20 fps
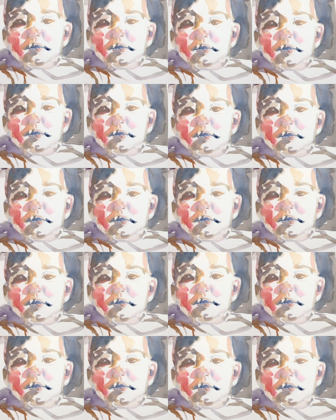
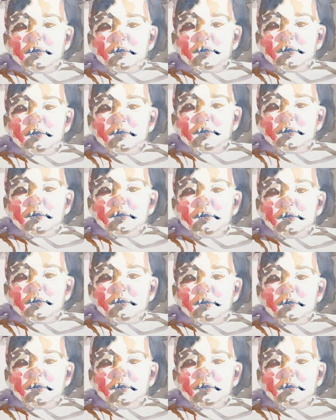
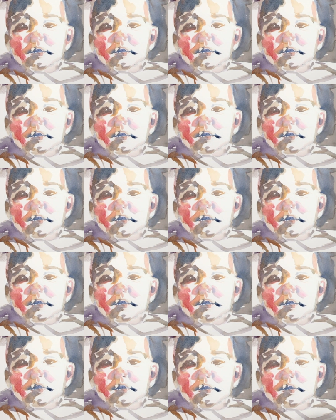
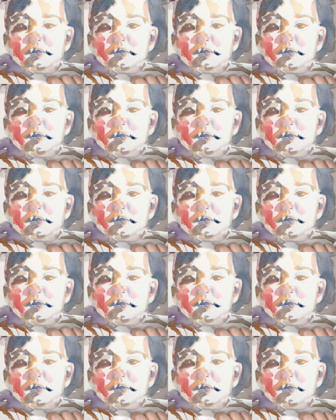(no one is talking)